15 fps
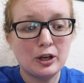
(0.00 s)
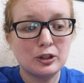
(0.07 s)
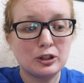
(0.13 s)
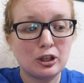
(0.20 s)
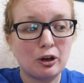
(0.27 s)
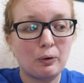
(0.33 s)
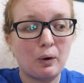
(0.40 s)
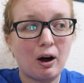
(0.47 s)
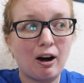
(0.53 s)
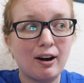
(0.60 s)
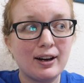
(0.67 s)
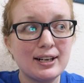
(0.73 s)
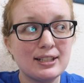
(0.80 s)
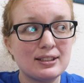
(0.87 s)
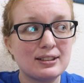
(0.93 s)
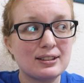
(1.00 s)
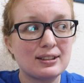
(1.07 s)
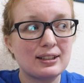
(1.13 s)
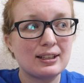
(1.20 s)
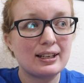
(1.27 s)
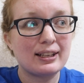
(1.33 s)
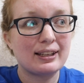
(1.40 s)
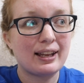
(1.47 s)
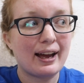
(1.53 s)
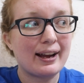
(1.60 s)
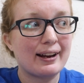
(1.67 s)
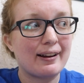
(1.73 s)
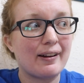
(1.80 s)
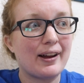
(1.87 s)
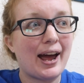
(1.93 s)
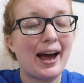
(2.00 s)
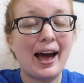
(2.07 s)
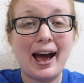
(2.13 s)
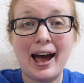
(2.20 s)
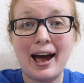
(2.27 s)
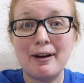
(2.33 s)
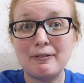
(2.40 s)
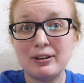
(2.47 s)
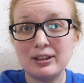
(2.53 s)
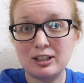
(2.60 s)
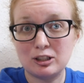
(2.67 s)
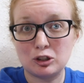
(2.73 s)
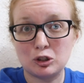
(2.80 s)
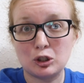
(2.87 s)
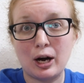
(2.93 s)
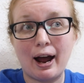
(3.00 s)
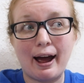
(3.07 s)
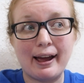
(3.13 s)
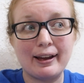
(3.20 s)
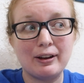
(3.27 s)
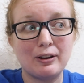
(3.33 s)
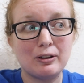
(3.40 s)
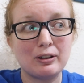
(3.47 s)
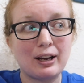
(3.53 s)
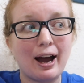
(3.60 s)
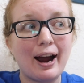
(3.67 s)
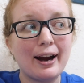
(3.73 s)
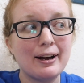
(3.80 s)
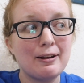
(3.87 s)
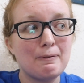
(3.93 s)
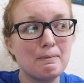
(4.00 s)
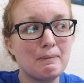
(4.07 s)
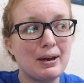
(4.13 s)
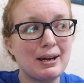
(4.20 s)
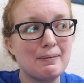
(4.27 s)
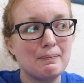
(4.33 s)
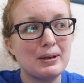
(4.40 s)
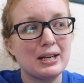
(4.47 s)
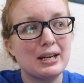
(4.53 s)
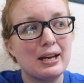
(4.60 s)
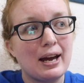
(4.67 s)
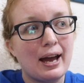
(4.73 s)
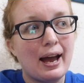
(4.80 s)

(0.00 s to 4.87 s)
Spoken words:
So honestly, like, having this trial kind of made me